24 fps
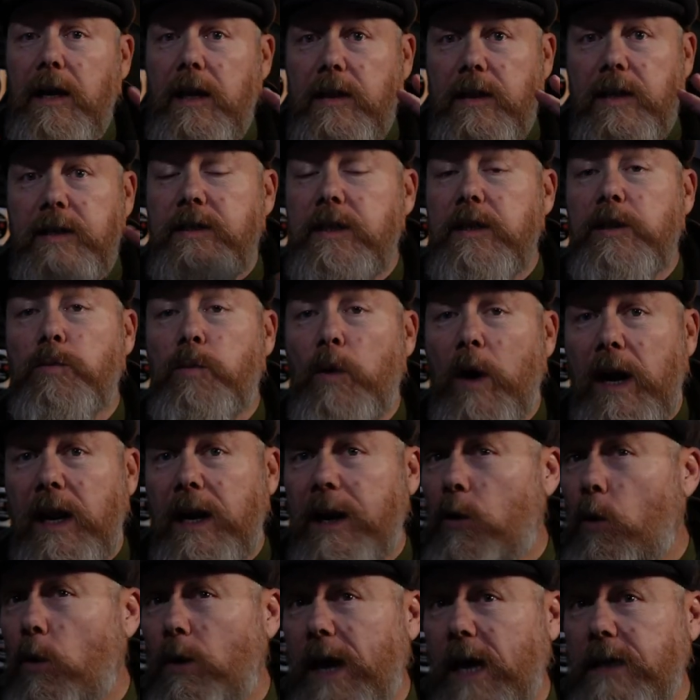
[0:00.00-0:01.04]
this is where it
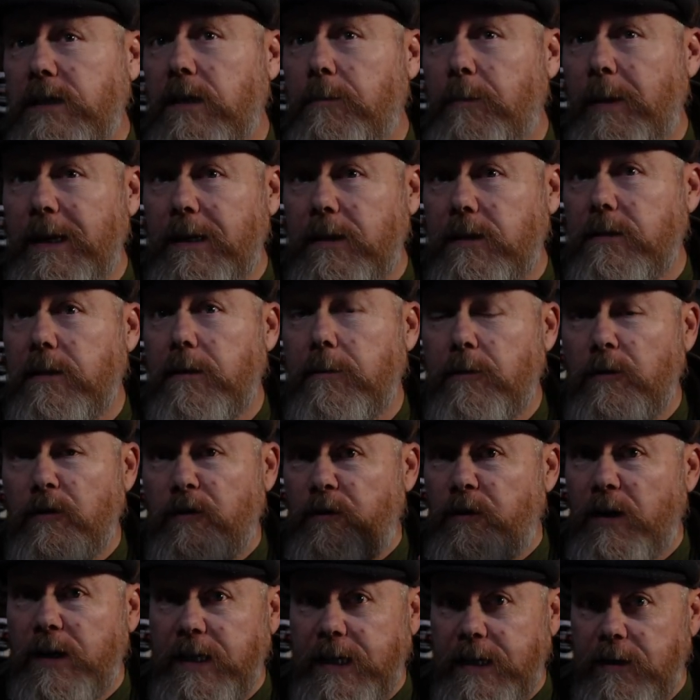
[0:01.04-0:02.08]
all gets a bit
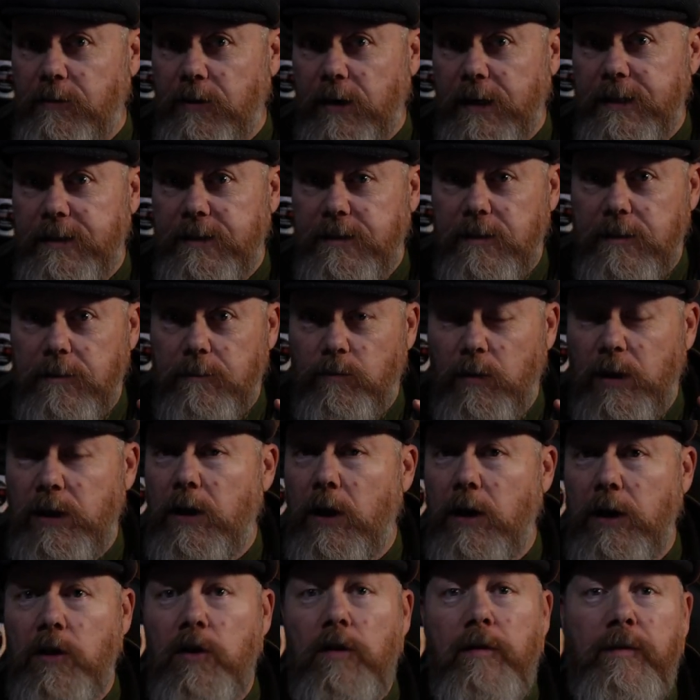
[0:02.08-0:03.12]
funny, right?
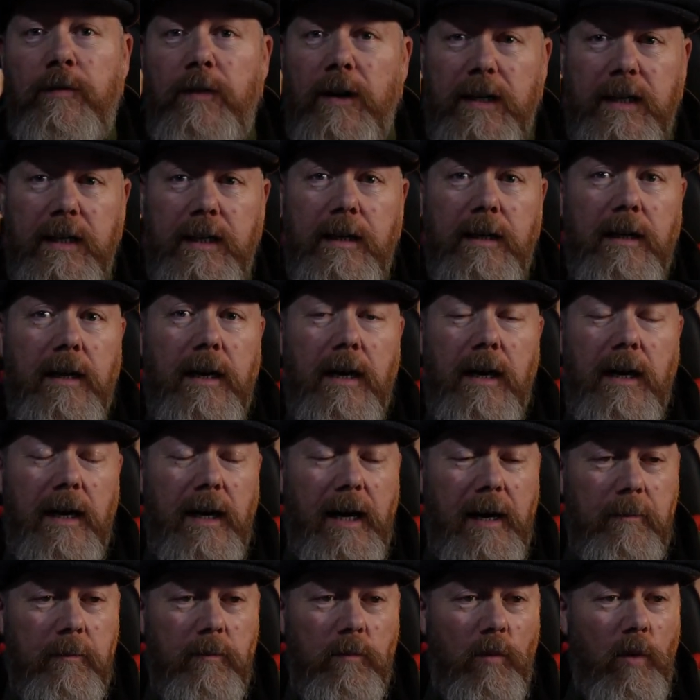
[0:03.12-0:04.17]
Not funny.
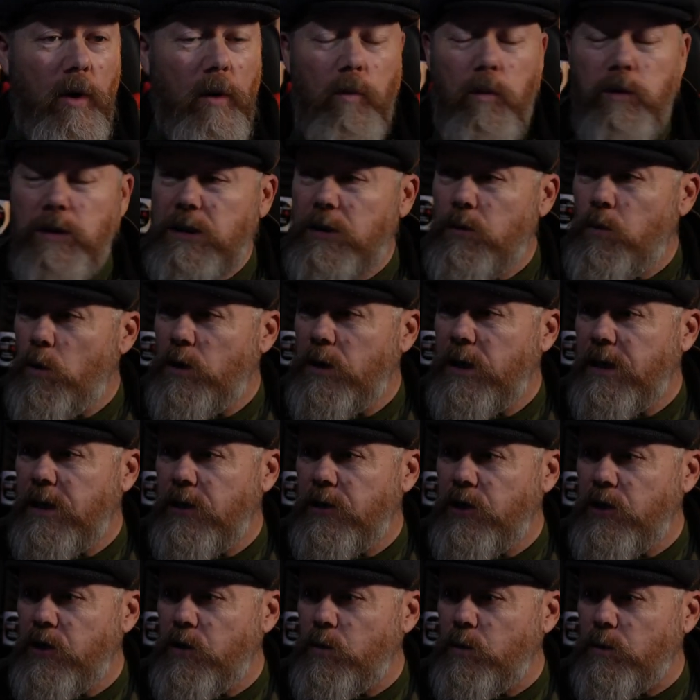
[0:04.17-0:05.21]
Um, what's the word I
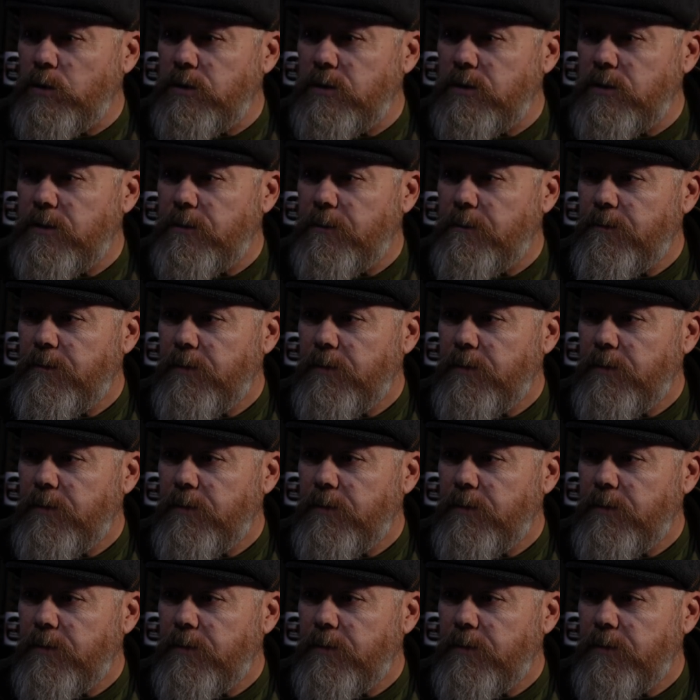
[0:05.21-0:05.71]
can use?